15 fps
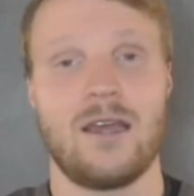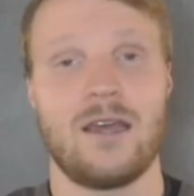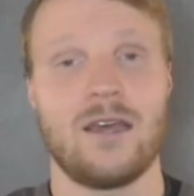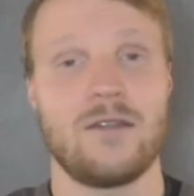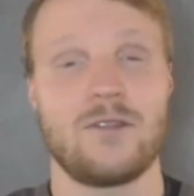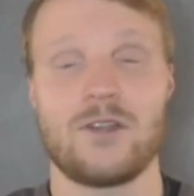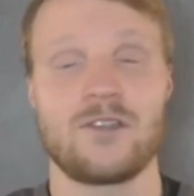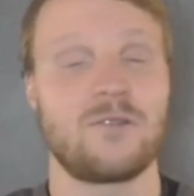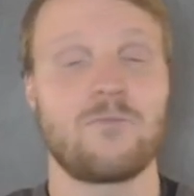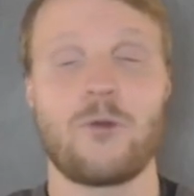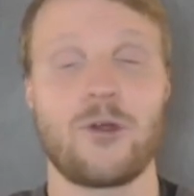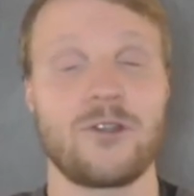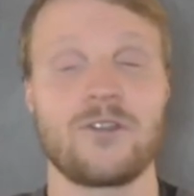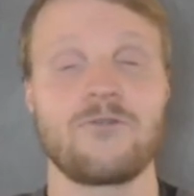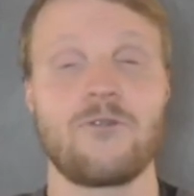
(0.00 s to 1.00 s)
just
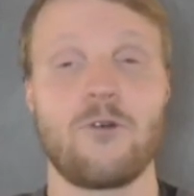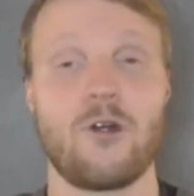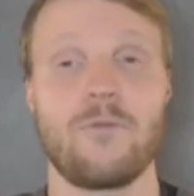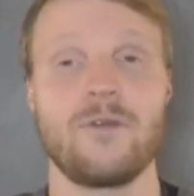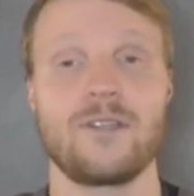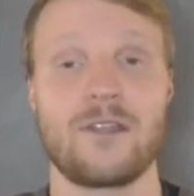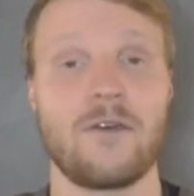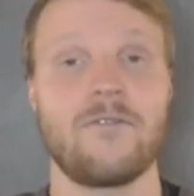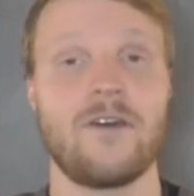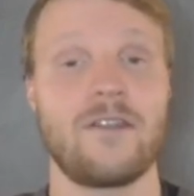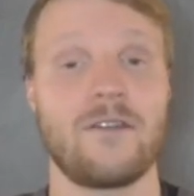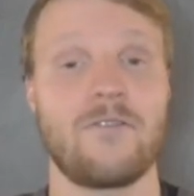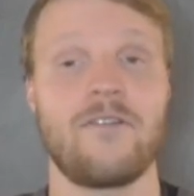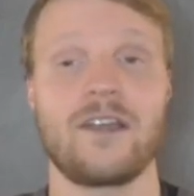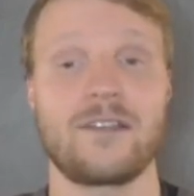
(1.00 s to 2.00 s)
Spurs' form and stuff and
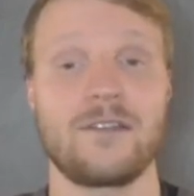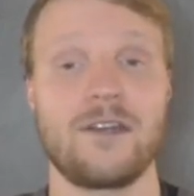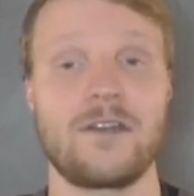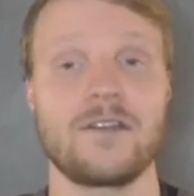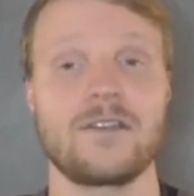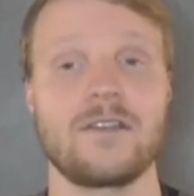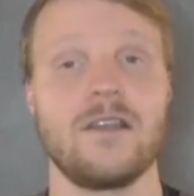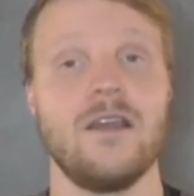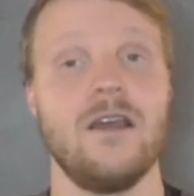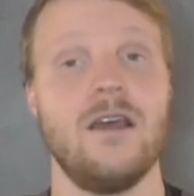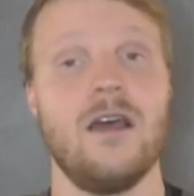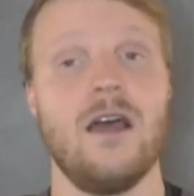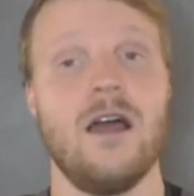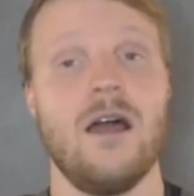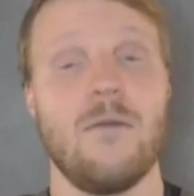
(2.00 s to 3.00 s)
their fixtures.
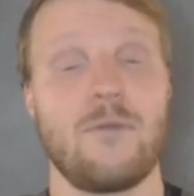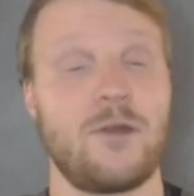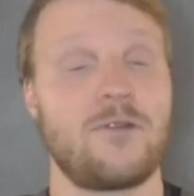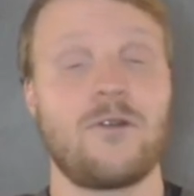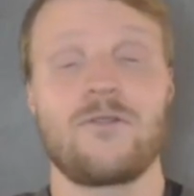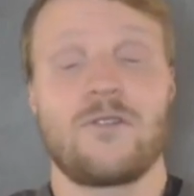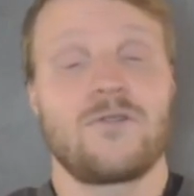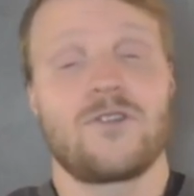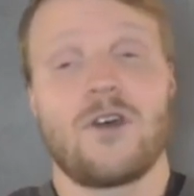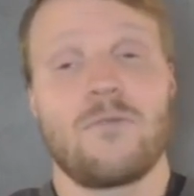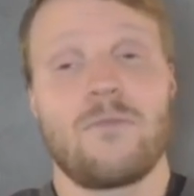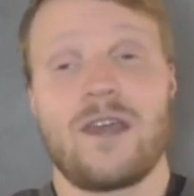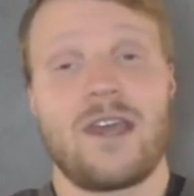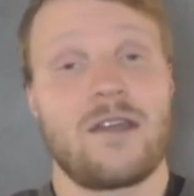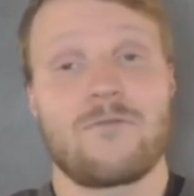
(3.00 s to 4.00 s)
But in terms of Son
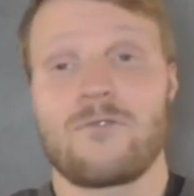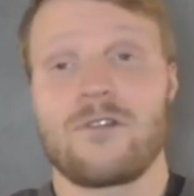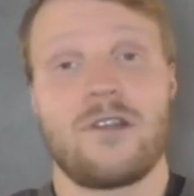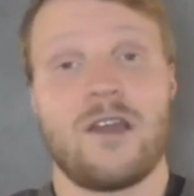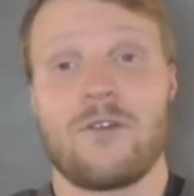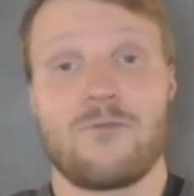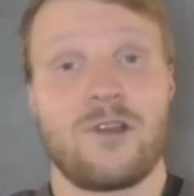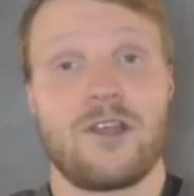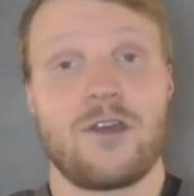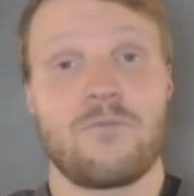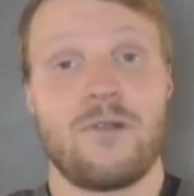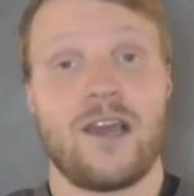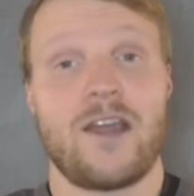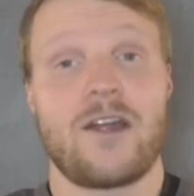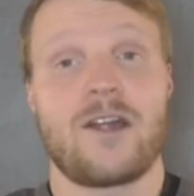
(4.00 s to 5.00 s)
being a really good
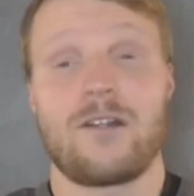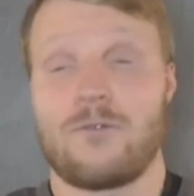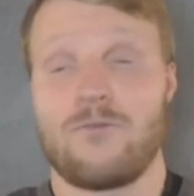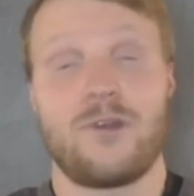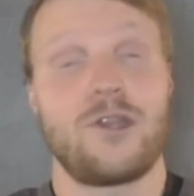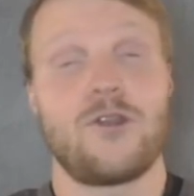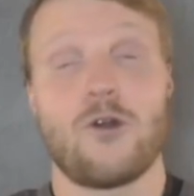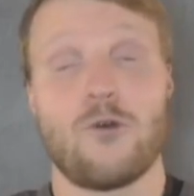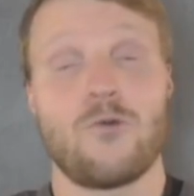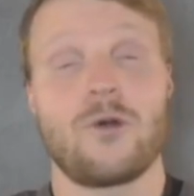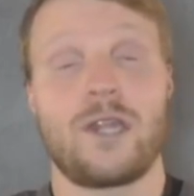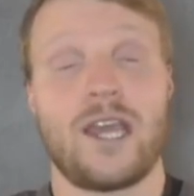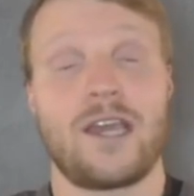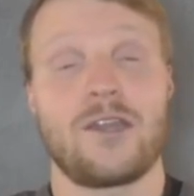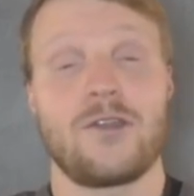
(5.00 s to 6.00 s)
player, we know
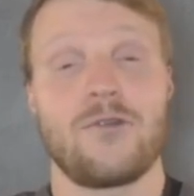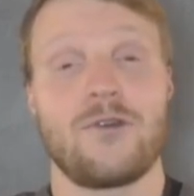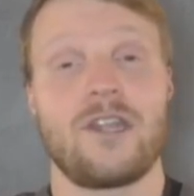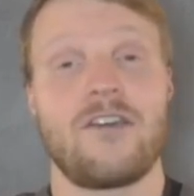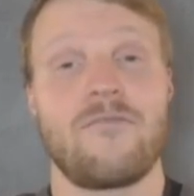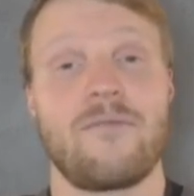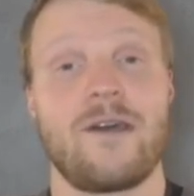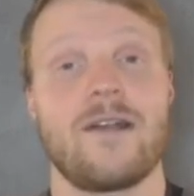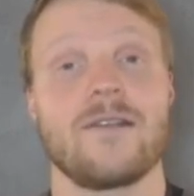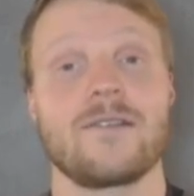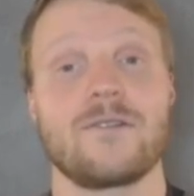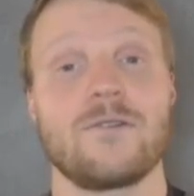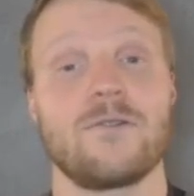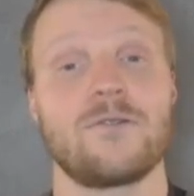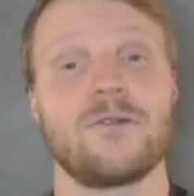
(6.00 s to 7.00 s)
what he can do in FPL.
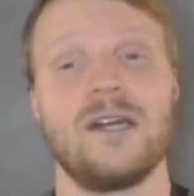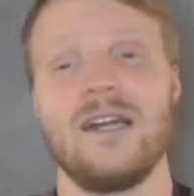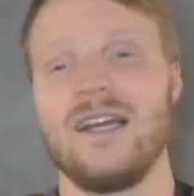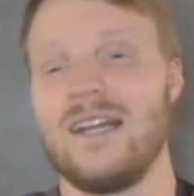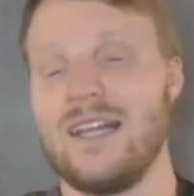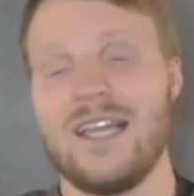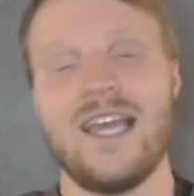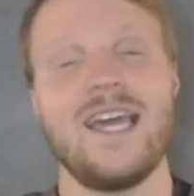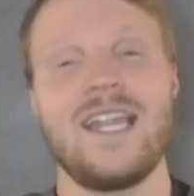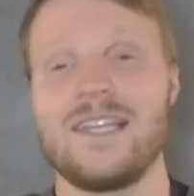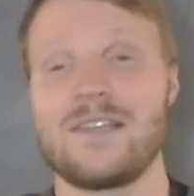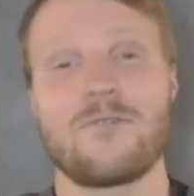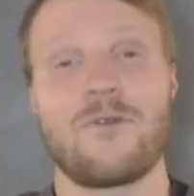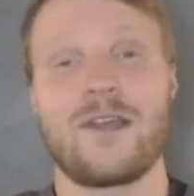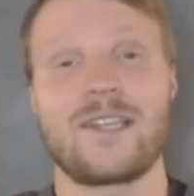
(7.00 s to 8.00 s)
So it
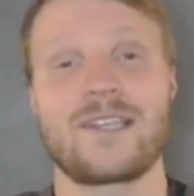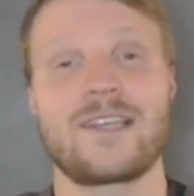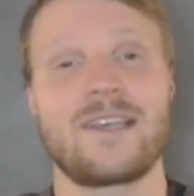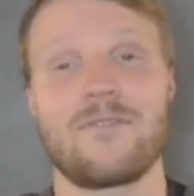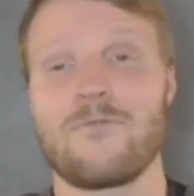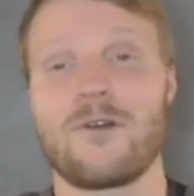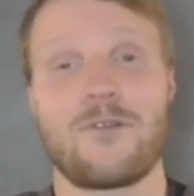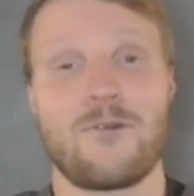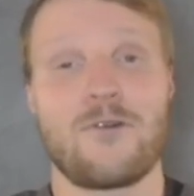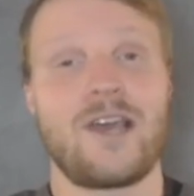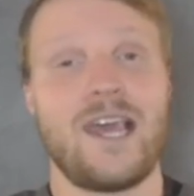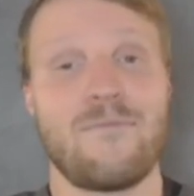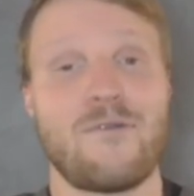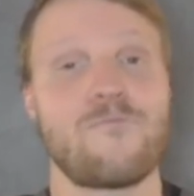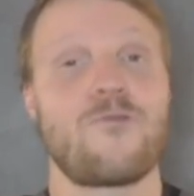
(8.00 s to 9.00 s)
is a risk whether you
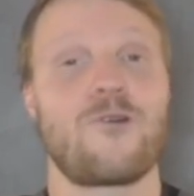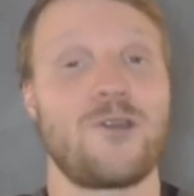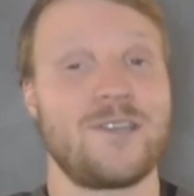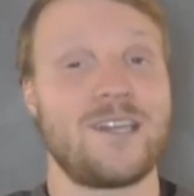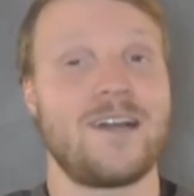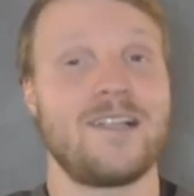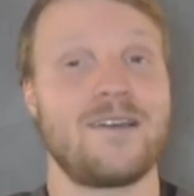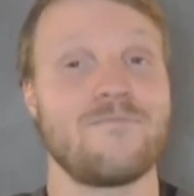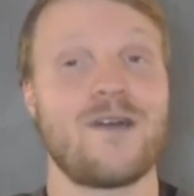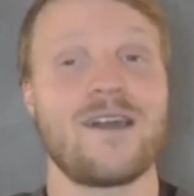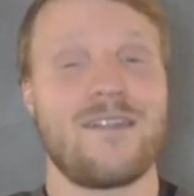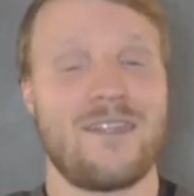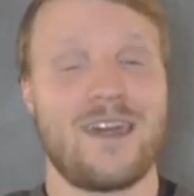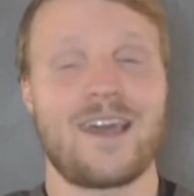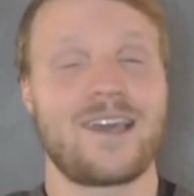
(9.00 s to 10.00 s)
keep him or you sell him. I
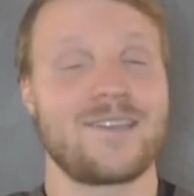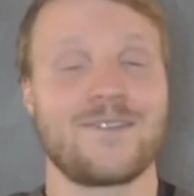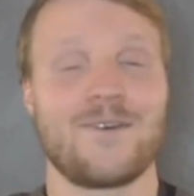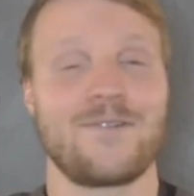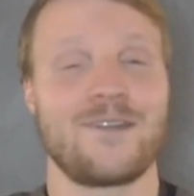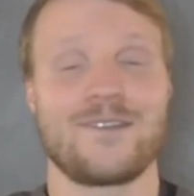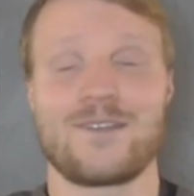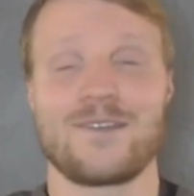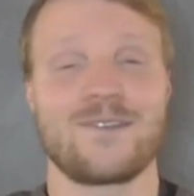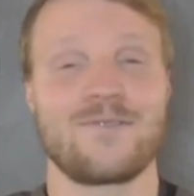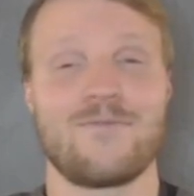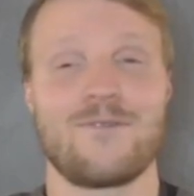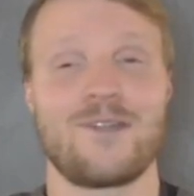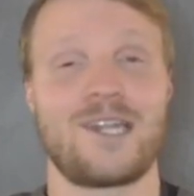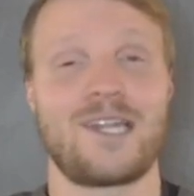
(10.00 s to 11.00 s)
think Son is just
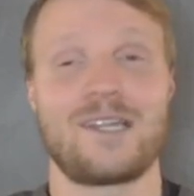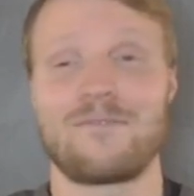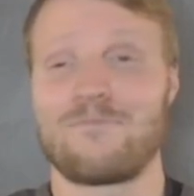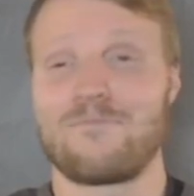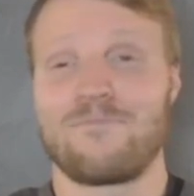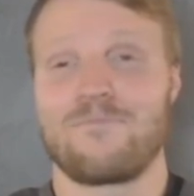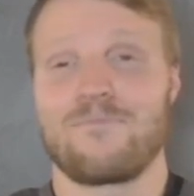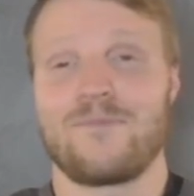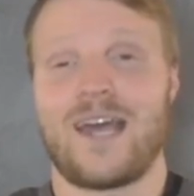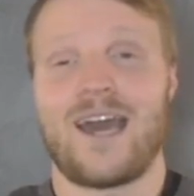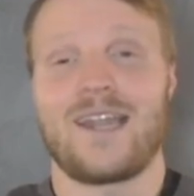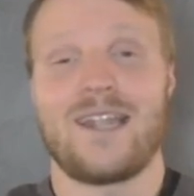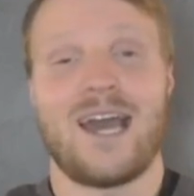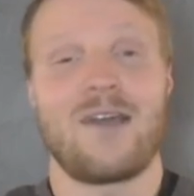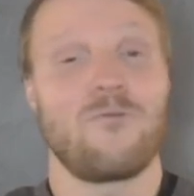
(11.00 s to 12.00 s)
someone
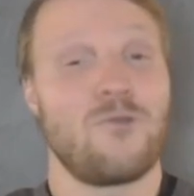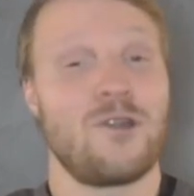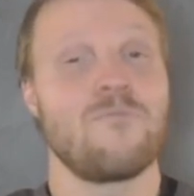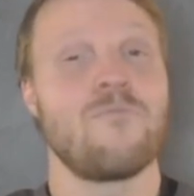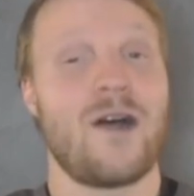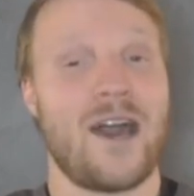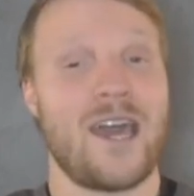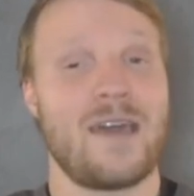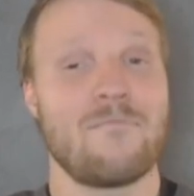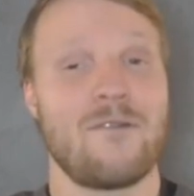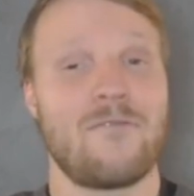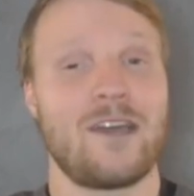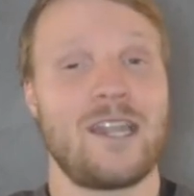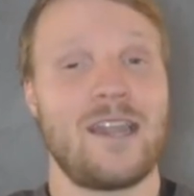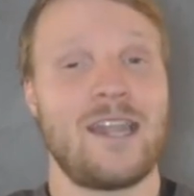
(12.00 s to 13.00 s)
that I wouldn't buy him
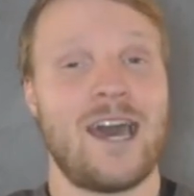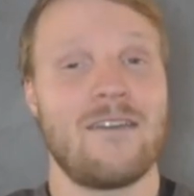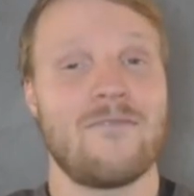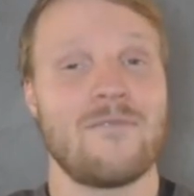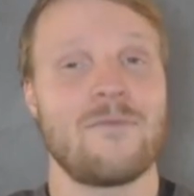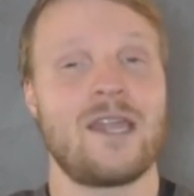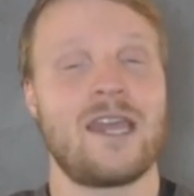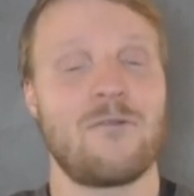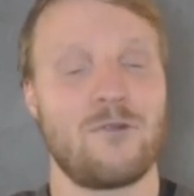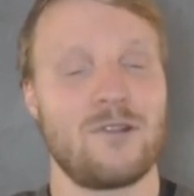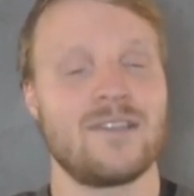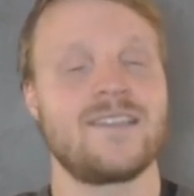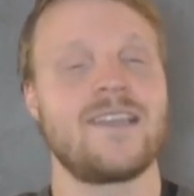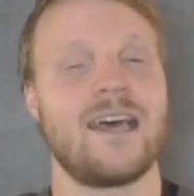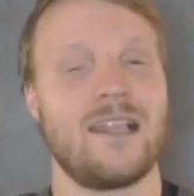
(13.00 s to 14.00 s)
if I didn't have him, and I
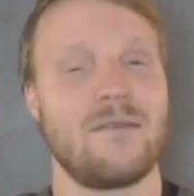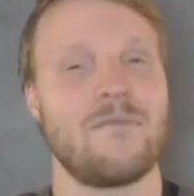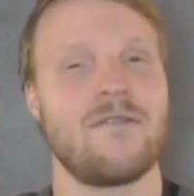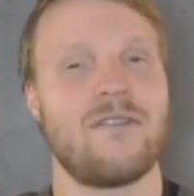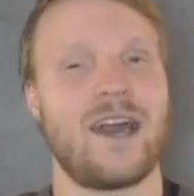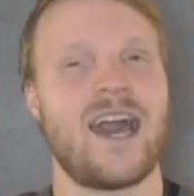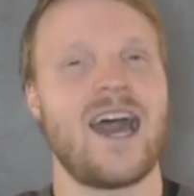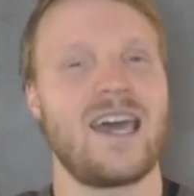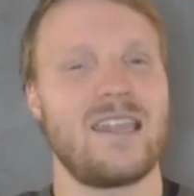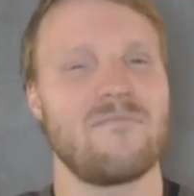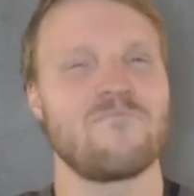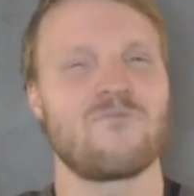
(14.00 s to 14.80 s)
wouldn't sell him if I had him,